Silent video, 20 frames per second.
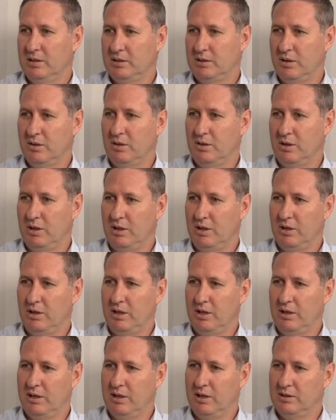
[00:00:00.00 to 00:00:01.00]
So uh,
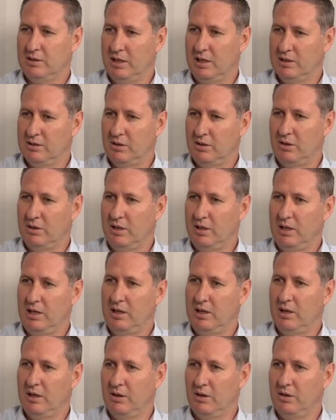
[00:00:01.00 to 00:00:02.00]
there's on
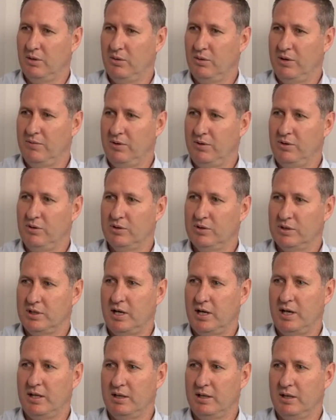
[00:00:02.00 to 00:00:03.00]
the on the revenue
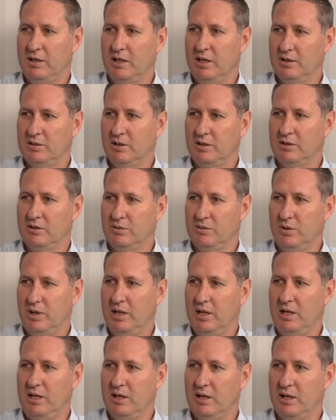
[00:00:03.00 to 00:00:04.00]
side, it's
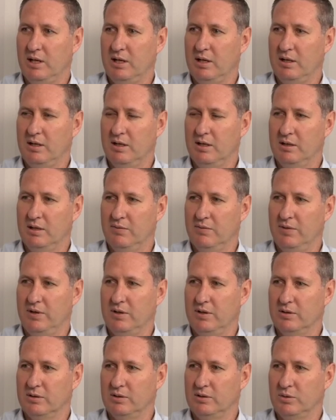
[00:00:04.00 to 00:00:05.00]
really a, a,
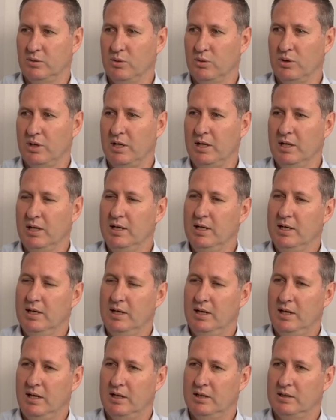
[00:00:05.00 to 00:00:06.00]
difficult story,
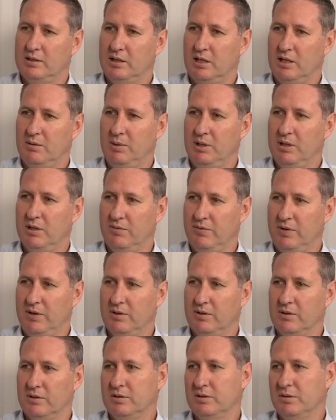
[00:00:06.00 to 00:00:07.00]
and it's going to be
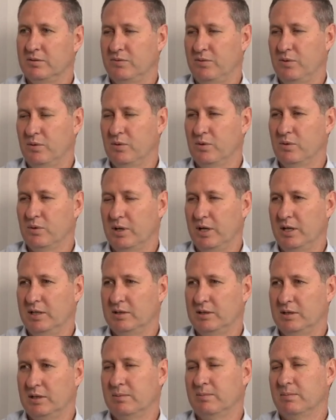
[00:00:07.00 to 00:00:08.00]
difficult for
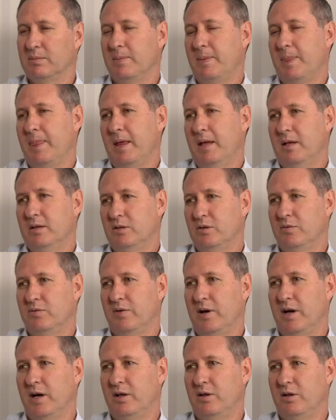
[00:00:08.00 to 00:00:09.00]
Eskom to
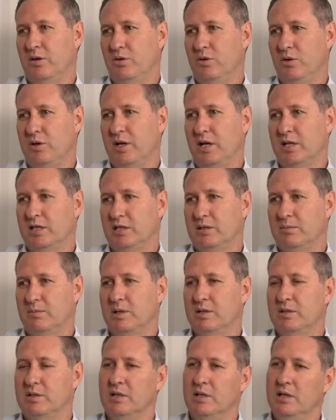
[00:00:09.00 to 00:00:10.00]
find new
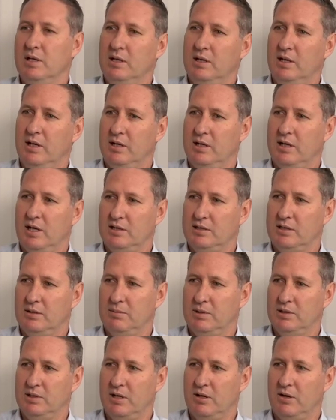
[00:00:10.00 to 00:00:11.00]
customers and
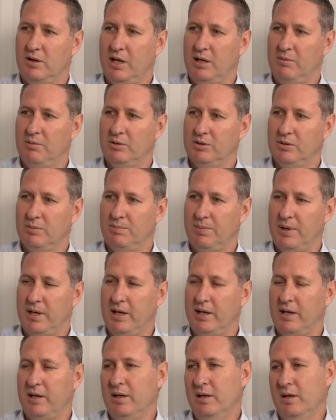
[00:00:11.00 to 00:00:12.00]
customers that are able to
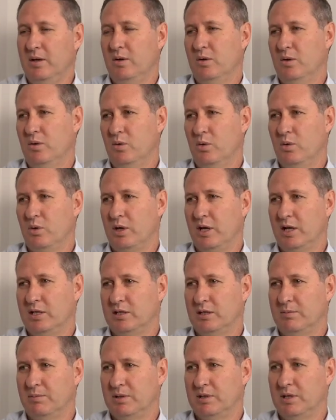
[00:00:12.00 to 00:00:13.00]
pay, or
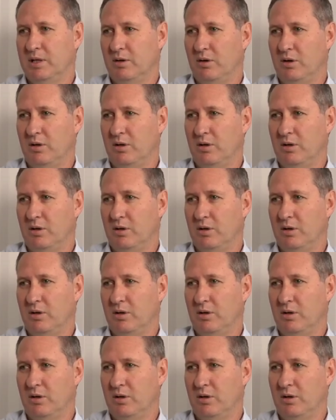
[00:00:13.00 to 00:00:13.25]
customers that